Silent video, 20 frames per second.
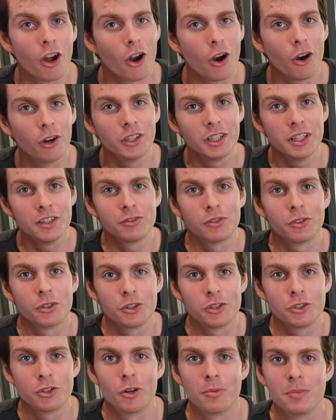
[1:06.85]
Only
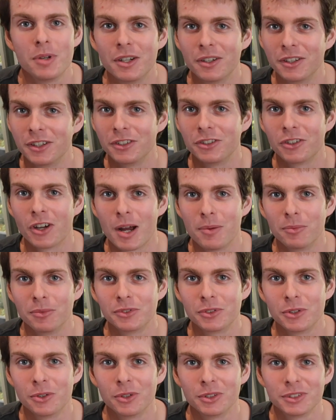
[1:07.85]
for a short period of time,
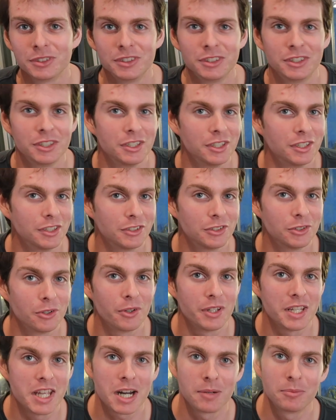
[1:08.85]
of course, until you're
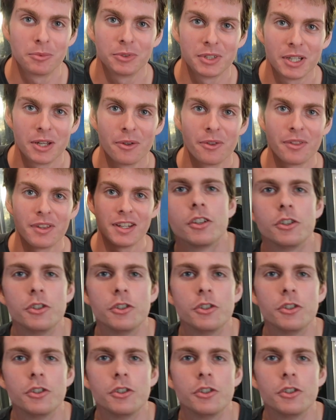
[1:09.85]
sure the animal's healthy.